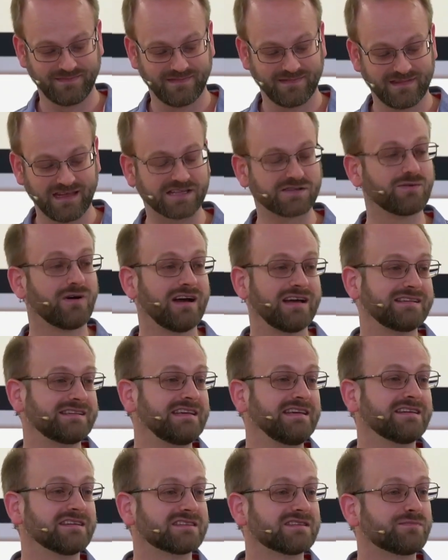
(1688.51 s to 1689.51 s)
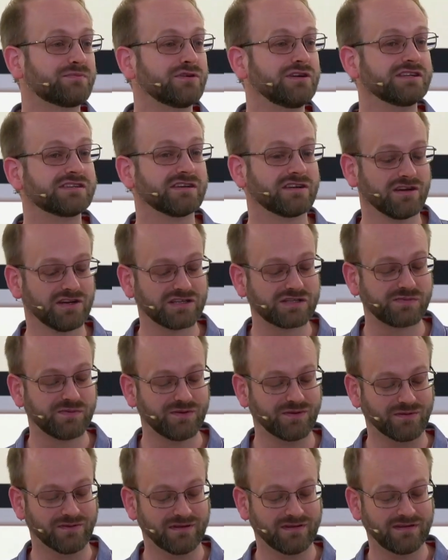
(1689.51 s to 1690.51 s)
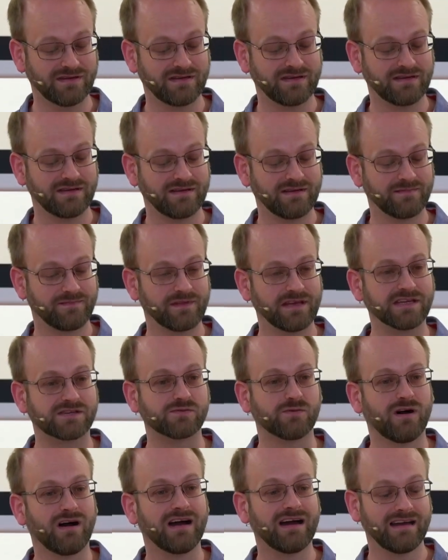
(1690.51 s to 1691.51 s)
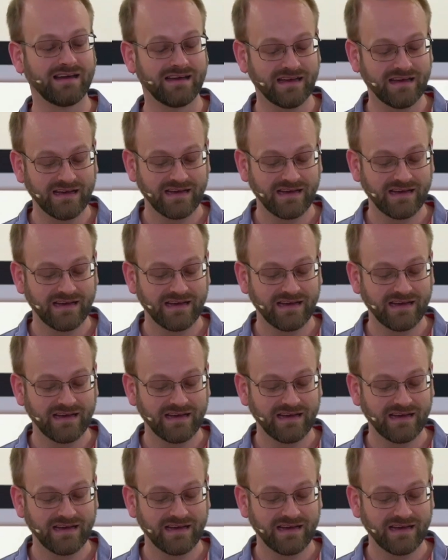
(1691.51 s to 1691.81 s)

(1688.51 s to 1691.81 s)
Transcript: That's why he's eager to preach the gospel. It's why